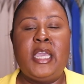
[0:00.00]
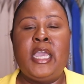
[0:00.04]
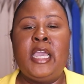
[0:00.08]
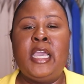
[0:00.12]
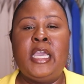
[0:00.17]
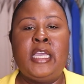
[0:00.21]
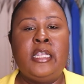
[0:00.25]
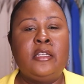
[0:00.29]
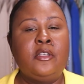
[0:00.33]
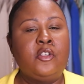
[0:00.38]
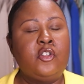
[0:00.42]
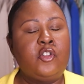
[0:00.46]

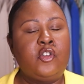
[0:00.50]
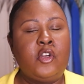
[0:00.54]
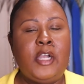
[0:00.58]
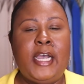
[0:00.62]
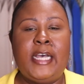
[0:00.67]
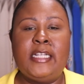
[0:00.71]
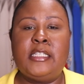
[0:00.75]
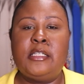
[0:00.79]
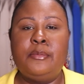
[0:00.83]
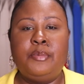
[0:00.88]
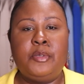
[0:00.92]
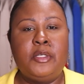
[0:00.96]
and
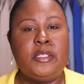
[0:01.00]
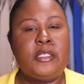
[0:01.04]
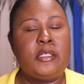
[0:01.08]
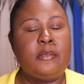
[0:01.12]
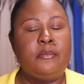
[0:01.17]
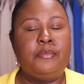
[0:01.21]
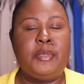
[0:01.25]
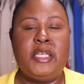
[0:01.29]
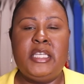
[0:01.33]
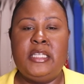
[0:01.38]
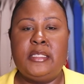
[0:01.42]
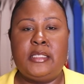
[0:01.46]
try to put
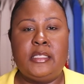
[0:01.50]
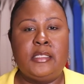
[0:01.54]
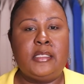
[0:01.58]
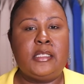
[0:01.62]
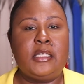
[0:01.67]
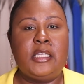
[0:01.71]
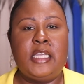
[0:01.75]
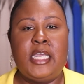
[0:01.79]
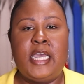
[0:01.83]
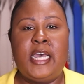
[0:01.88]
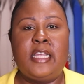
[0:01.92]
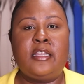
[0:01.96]
some pieces
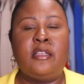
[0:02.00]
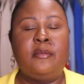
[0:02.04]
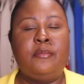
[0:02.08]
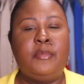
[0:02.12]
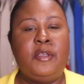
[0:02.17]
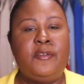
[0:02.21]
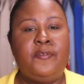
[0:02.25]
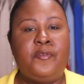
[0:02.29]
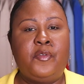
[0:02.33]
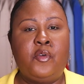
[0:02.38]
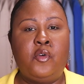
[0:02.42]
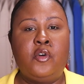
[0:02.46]
together
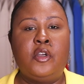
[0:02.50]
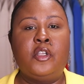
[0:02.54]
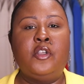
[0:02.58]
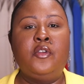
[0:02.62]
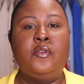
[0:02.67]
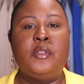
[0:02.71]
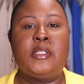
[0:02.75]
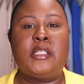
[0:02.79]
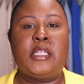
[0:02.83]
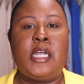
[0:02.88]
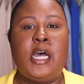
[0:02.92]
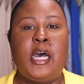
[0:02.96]
before you
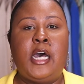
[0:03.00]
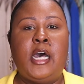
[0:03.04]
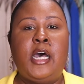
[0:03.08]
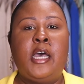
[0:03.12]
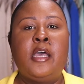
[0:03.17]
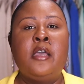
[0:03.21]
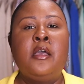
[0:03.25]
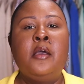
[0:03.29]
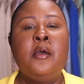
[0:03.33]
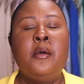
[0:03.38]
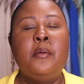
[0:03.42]
start